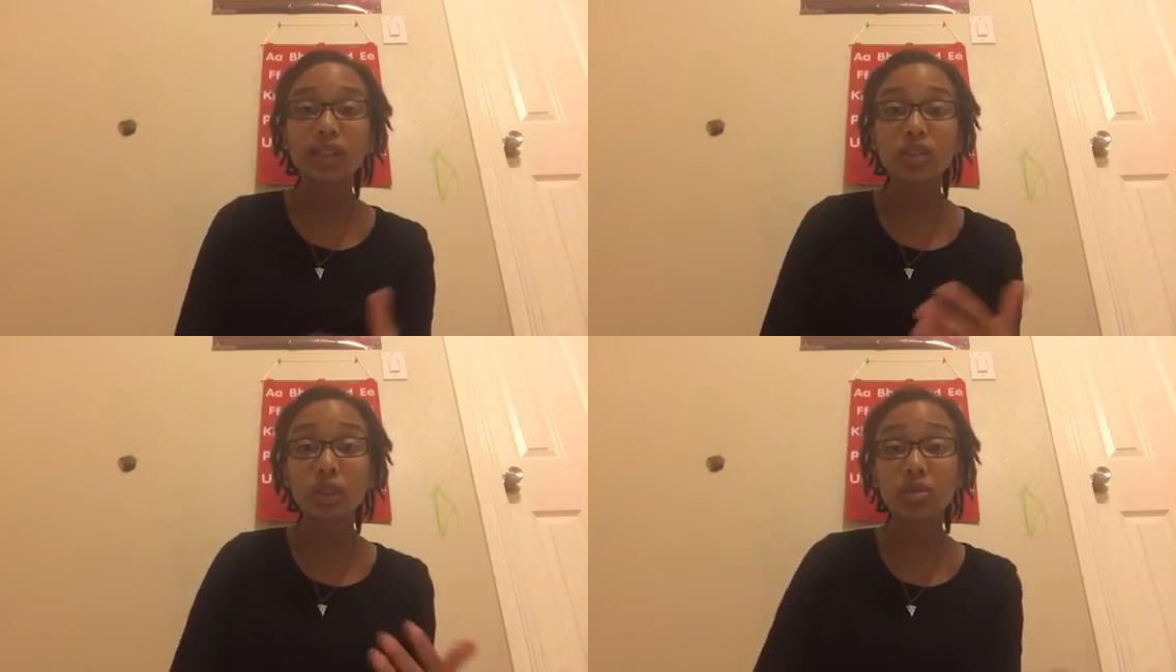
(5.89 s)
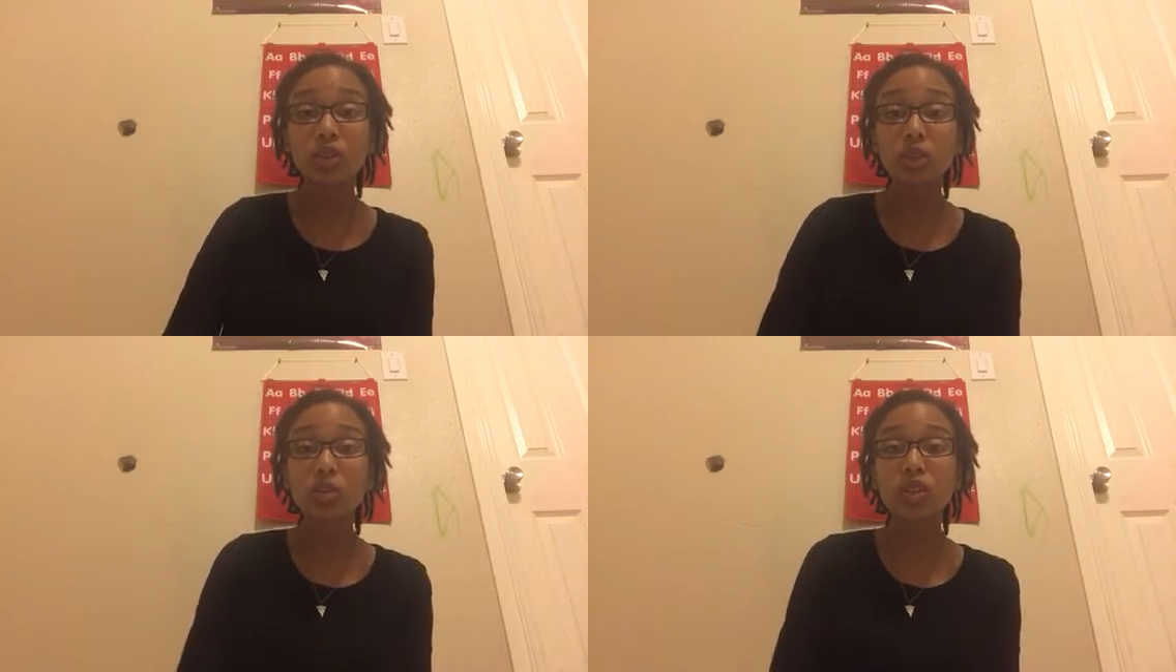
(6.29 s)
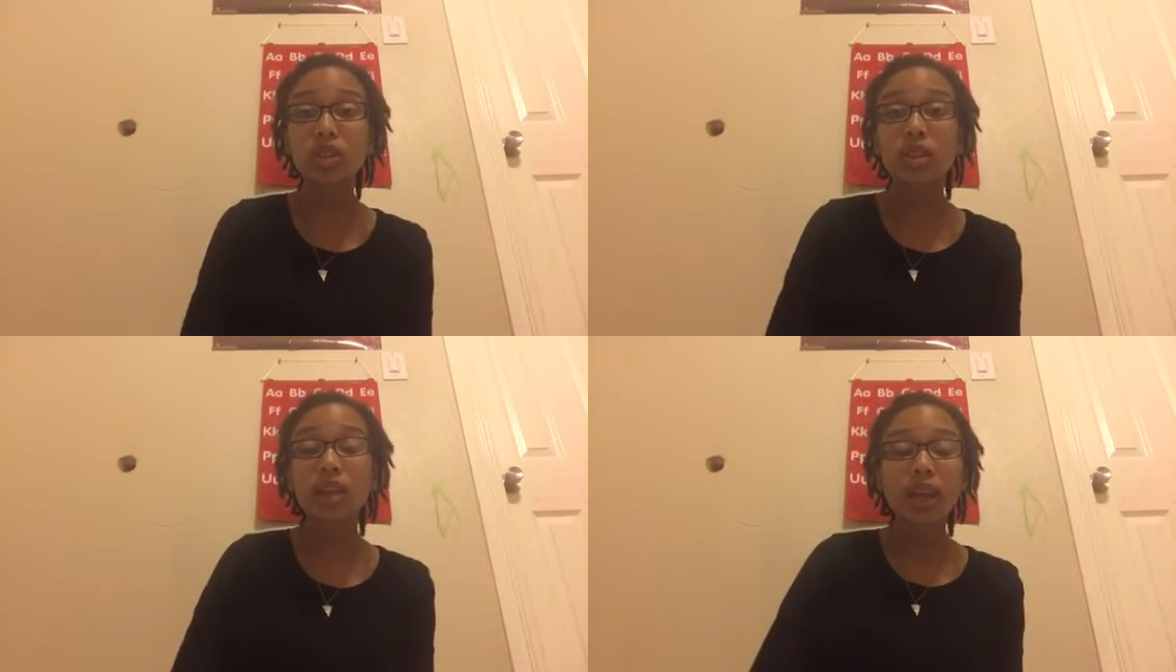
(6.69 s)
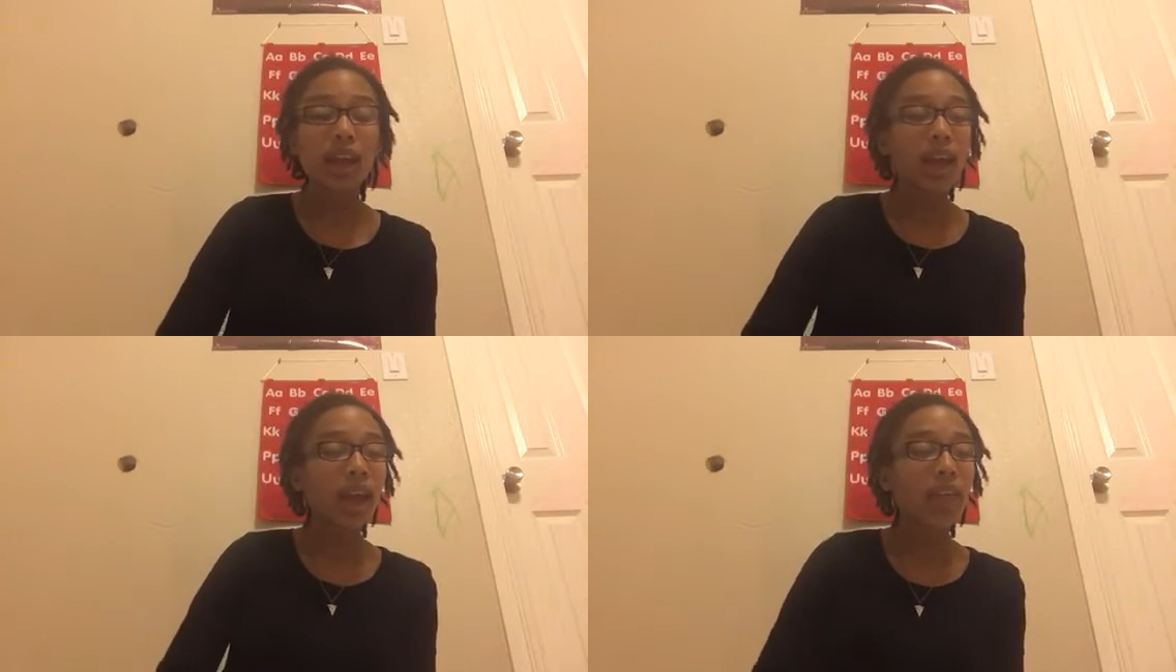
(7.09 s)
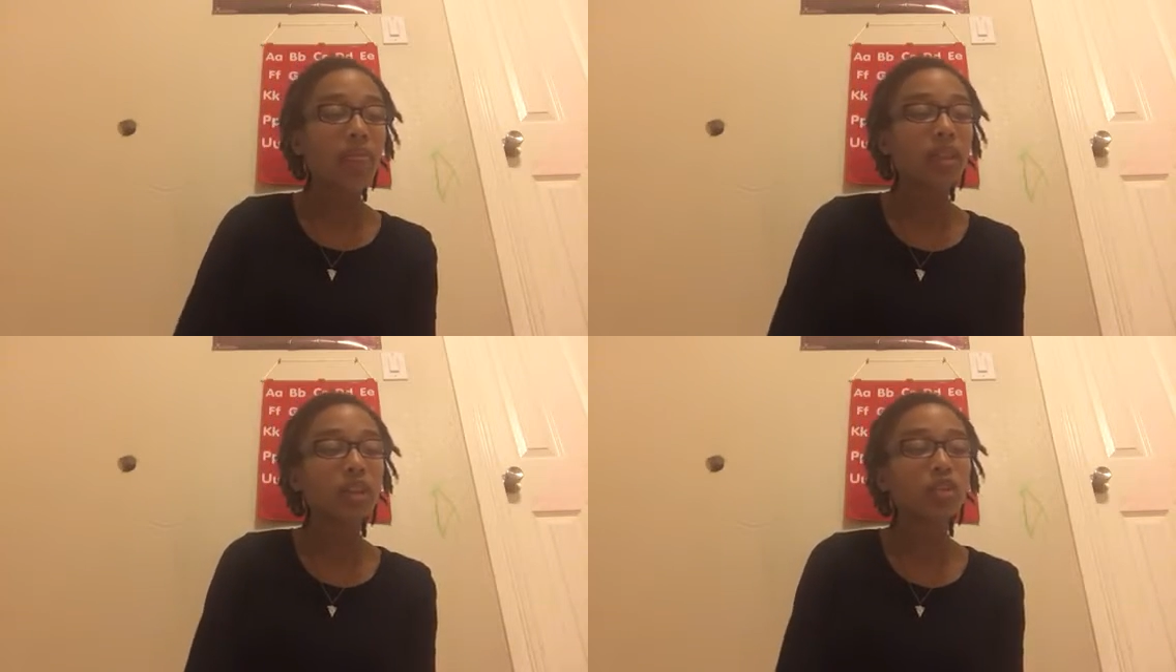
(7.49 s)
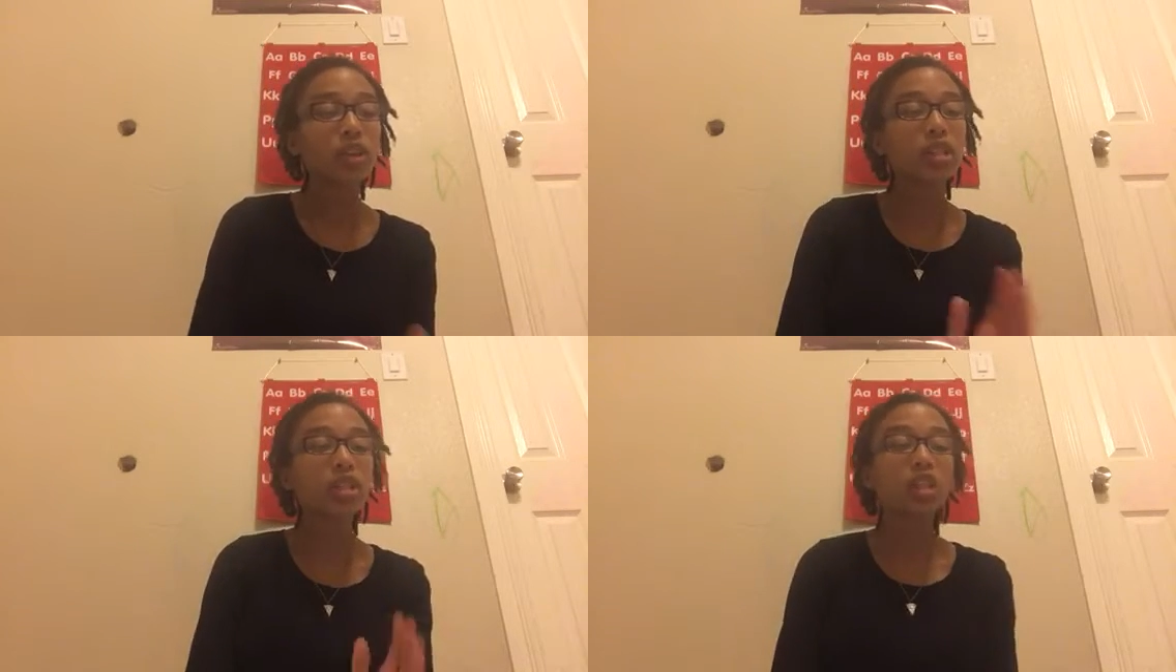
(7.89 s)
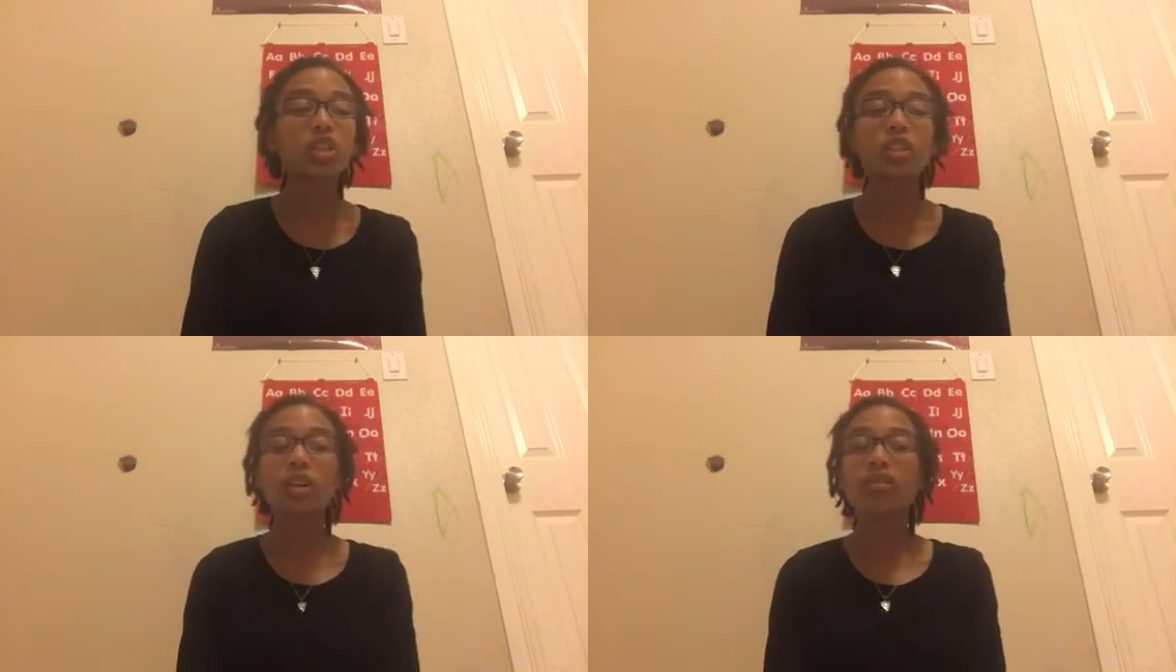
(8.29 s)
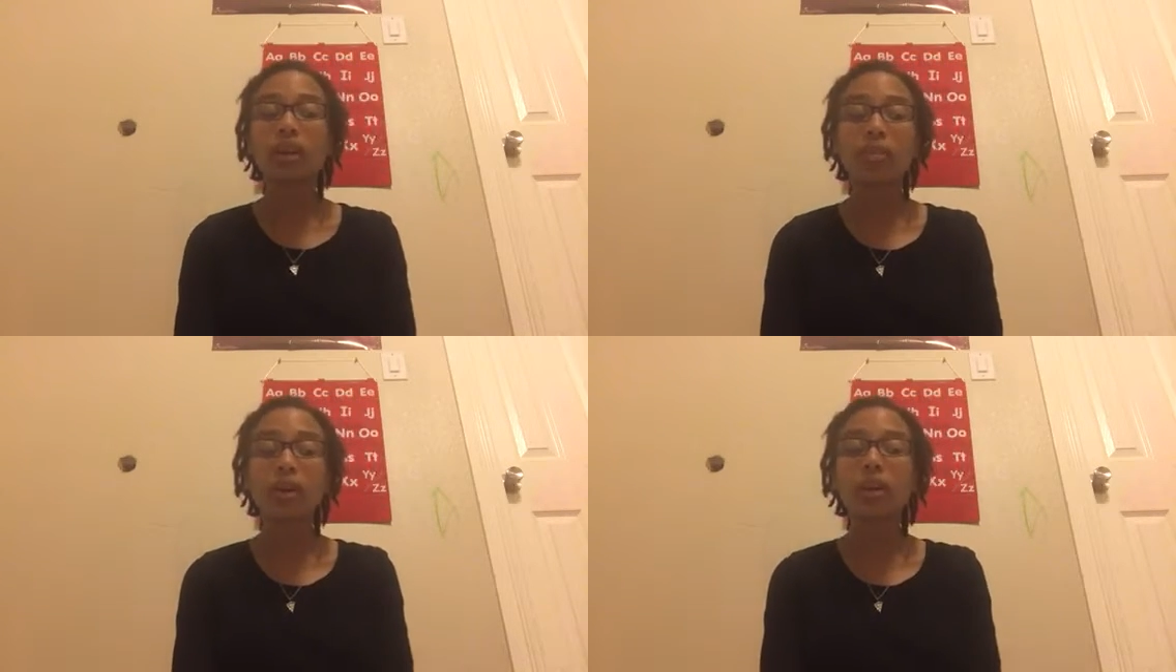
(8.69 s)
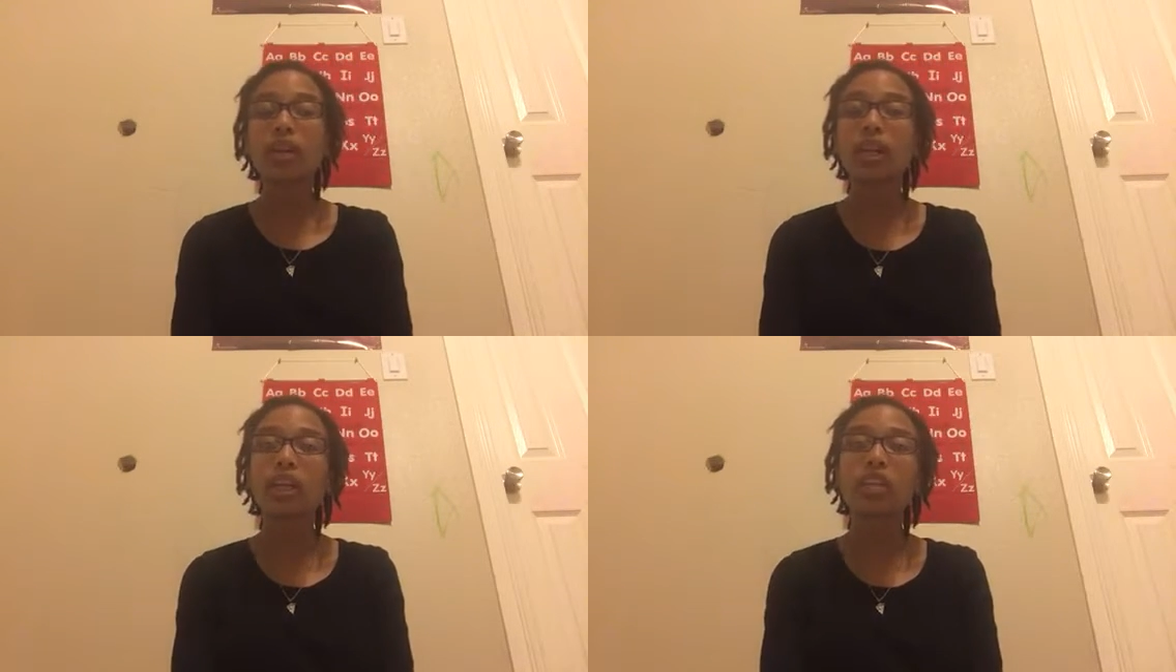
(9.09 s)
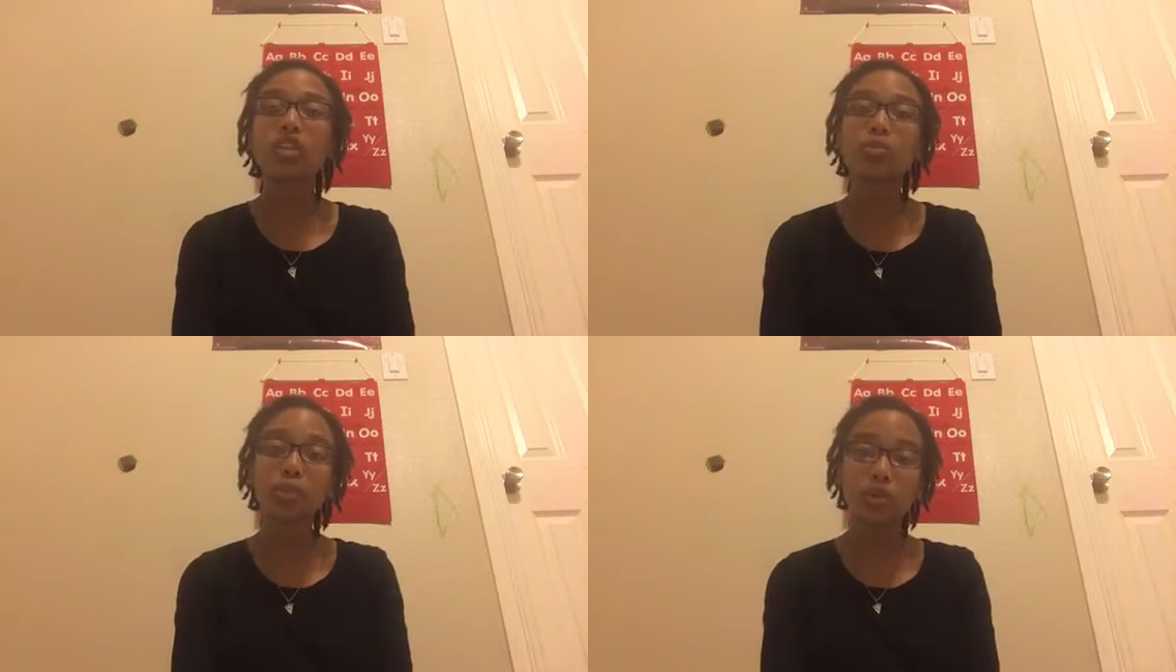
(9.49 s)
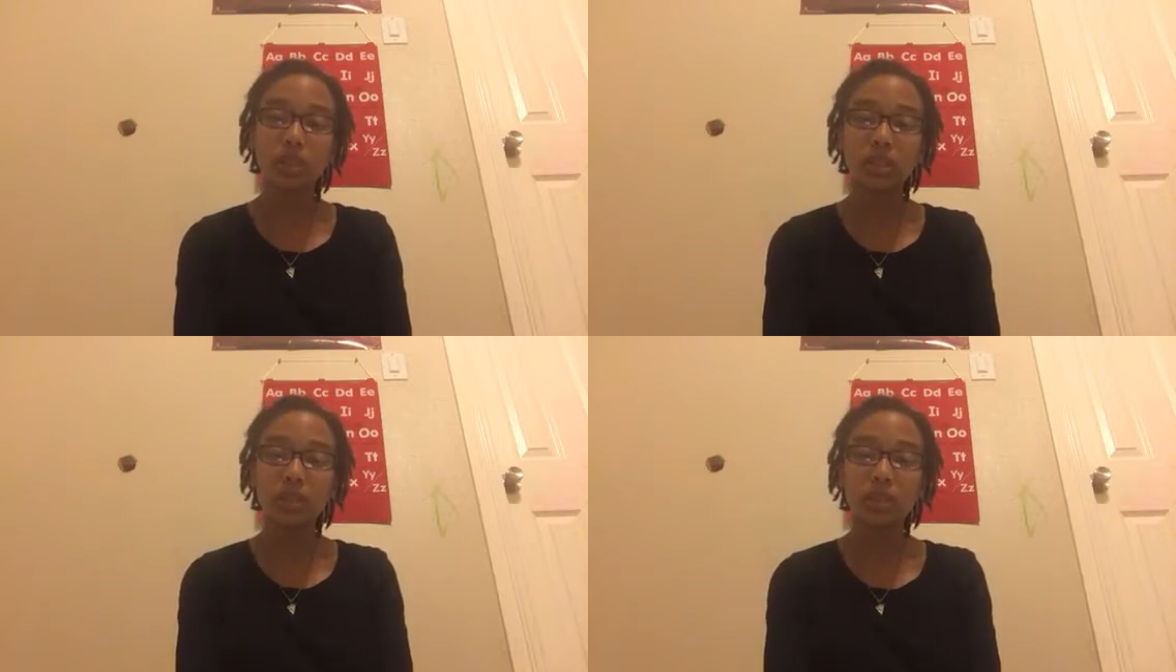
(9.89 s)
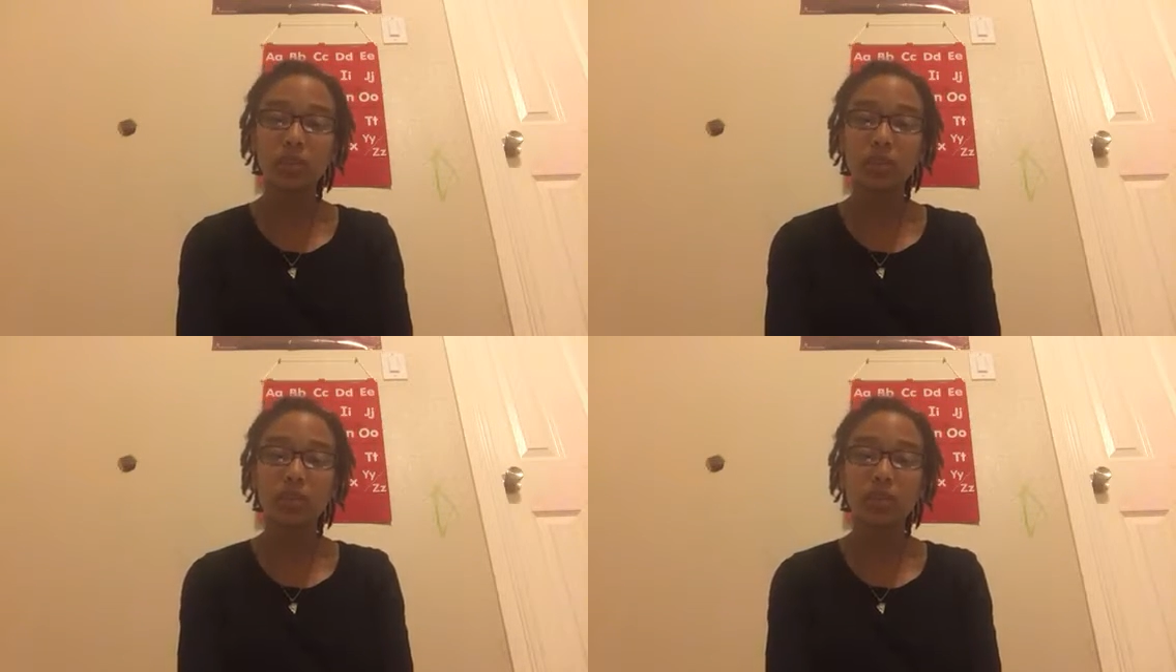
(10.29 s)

transcription, and the translation of mRNA into proteins.